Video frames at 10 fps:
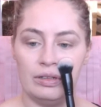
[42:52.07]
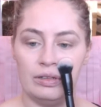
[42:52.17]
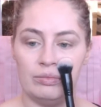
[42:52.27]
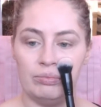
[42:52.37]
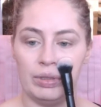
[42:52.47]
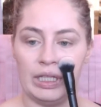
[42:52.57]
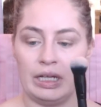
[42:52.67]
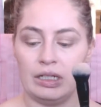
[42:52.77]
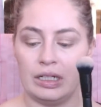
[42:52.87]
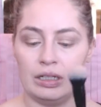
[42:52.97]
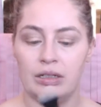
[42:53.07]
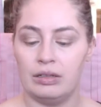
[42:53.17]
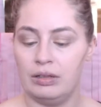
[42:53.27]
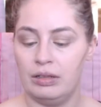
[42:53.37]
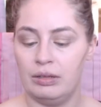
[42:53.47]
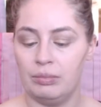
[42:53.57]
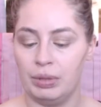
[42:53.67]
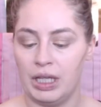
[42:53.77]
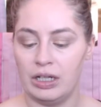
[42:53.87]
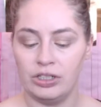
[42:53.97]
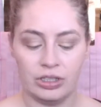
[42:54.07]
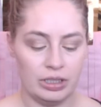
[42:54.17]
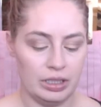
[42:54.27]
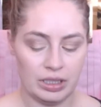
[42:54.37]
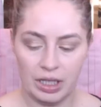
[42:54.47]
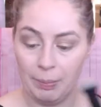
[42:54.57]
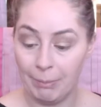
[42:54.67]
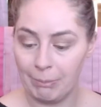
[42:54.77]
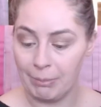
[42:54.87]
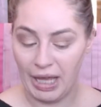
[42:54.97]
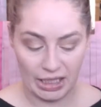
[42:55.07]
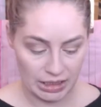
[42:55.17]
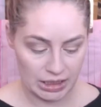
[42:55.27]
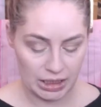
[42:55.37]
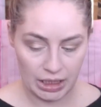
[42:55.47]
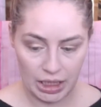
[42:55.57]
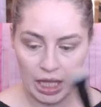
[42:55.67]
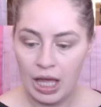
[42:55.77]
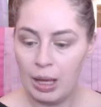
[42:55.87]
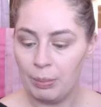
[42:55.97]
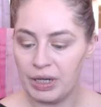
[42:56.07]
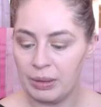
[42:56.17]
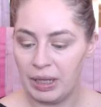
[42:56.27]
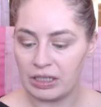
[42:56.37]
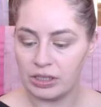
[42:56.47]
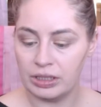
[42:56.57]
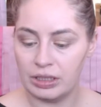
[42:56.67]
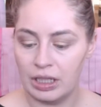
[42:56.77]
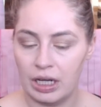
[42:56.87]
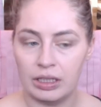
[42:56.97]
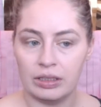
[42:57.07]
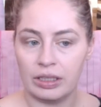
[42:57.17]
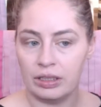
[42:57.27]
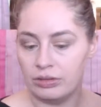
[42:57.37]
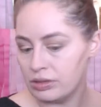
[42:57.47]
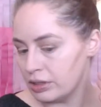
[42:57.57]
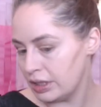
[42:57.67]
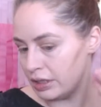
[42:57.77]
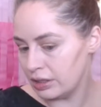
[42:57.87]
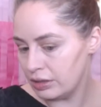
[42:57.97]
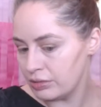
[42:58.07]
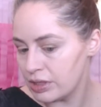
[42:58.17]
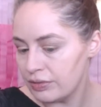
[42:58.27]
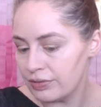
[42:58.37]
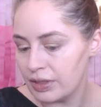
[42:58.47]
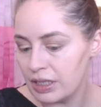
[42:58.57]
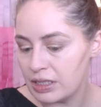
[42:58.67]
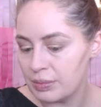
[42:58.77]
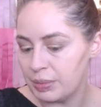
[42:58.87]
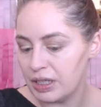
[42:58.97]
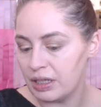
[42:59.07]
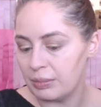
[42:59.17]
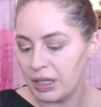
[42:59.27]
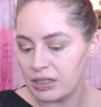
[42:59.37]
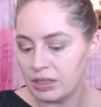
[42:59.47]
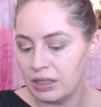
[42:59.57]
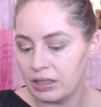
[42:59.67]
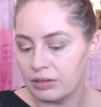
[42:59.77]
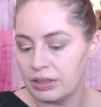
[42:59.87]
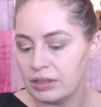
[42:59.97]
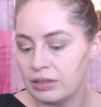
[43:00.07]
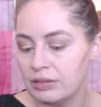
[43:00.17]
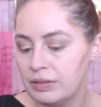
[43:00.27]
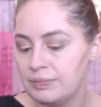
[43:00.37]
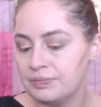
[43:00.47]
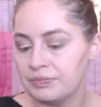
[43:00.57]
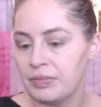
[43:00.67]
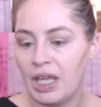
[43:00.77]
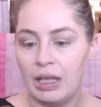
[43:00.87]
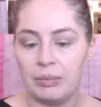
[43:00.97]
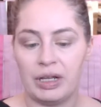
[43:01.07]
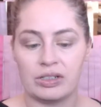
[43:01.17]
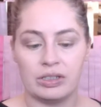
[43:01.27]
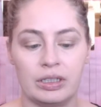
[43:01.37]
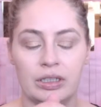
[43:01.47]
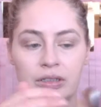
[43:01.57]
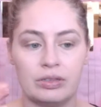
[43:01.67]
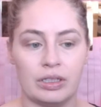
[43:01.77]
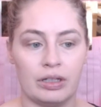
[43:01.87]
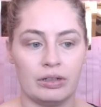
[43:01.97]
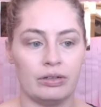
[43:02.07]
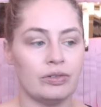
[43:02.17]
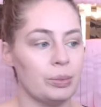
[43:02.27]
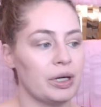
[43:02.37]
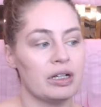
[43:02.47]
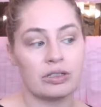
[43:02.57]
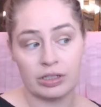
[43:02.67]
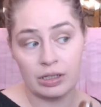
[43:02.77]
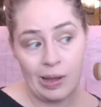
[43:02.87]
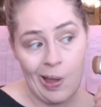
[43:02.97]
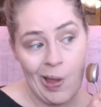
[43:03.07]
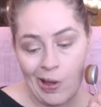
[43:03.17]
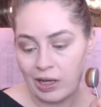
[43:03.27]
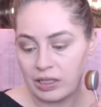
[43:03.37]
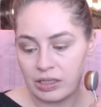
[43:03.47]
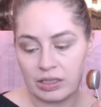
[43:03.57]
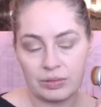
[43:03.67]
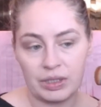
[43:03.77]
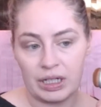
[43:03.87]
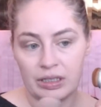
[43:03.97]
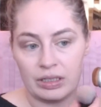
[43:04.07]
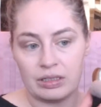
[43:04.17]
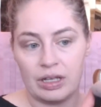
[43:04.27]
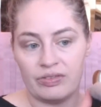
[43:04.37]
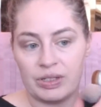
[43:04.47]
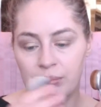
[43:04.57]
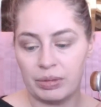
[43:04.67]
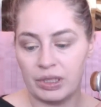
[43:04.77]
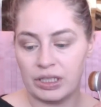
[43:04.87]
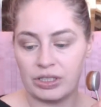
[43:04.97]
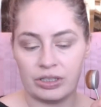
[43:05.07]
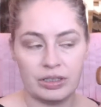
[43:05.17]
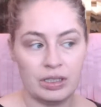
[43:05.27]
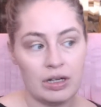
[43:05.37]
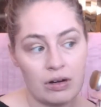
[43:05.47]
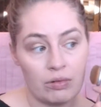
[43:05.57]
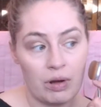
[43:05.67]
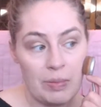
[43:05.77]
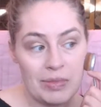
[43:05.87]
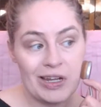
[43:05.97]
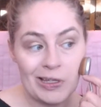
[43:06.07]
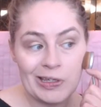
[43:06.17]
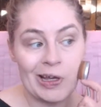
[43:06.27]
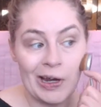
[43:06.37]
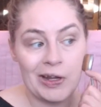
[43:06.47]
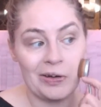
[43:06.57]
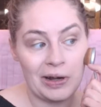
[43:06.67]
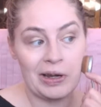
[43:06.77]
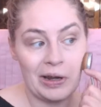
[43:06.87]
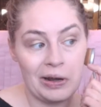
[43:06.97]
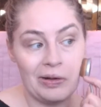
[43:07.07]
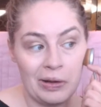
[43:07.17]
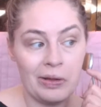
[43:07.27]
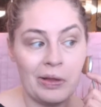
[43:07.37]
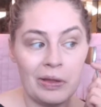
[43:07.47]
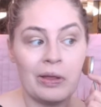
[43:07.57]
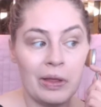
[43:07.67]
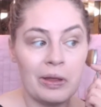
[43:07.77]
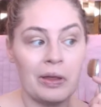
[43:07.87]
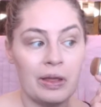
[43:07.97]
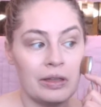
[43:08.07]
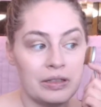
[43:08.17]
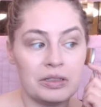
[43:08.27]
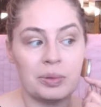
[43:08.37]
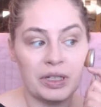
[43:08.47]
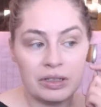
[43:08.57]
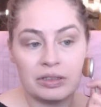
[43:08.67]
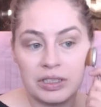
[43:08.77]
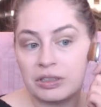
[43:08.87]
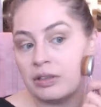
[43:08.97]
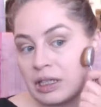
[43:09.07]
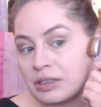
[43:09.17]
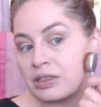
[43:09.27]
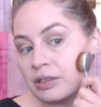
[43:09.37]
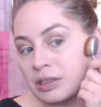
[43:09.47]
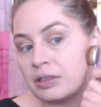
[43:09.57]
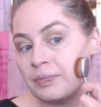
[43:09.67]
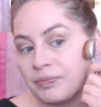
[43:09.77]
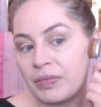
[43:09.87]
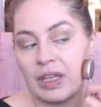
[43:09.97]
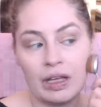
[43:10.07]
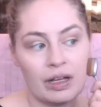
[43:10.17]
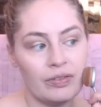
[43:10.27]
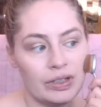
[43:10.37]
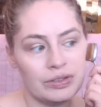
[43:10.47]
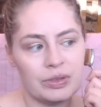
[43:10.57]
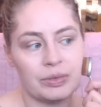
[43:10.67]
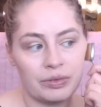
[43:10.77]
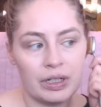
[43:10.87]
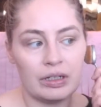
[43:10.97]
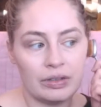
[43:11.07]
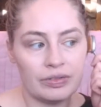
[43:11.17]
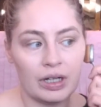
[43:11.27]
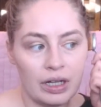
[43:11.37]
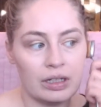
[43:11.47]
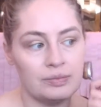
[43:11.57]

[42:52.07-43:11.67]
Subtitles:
blending blush. It's amazing. But I'm actually not, like, usually I use it for this, but I'm actually not going to. I'm actually to use another oval brush because this one does have some blush remnants on it right now. These are pretty good too, actually. I haven't used them in a while, I forgot.